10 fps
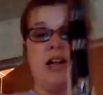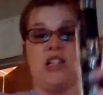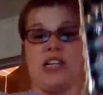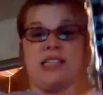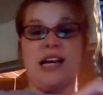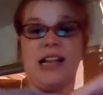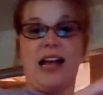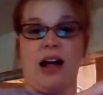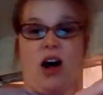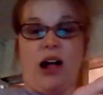Just like
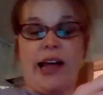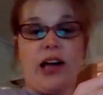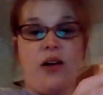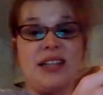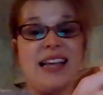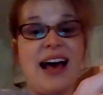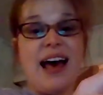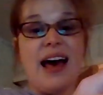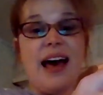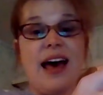that. All I go is
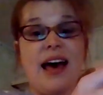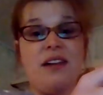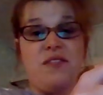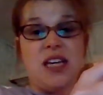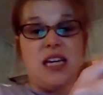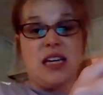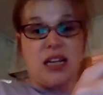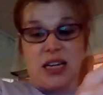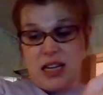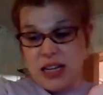F,
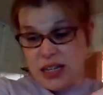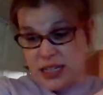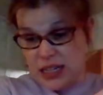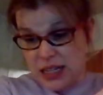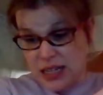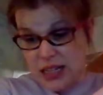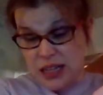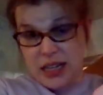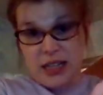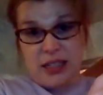E,
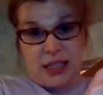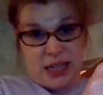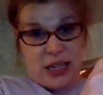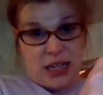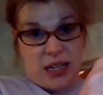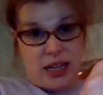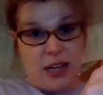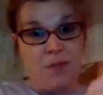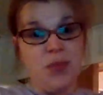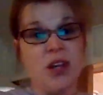D,
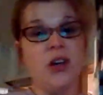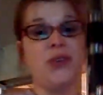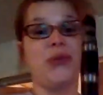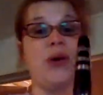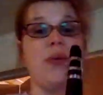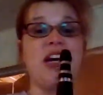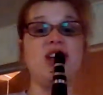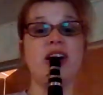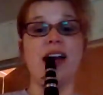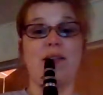C. So make
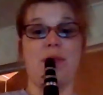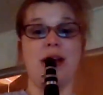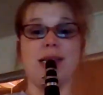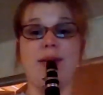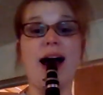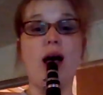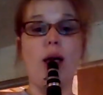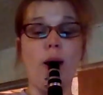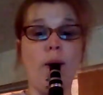sure you have a big smile.